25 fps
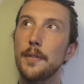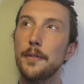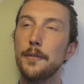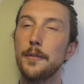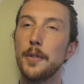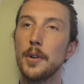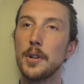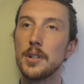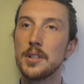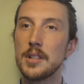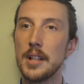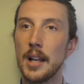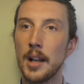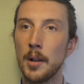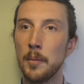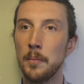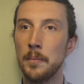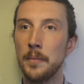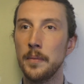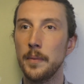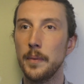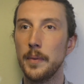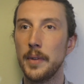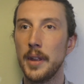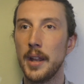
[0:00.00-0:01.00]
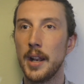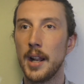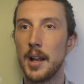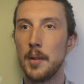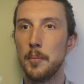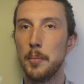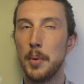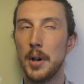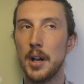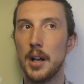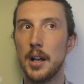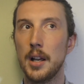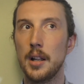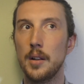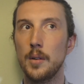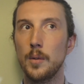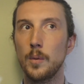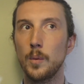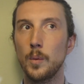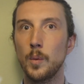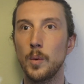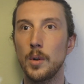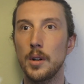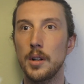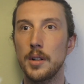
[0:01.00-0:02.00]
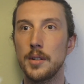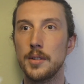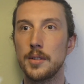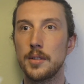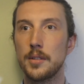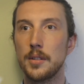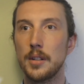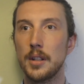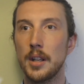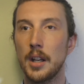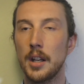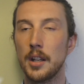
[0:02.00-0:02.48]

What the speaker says: first album that I bought was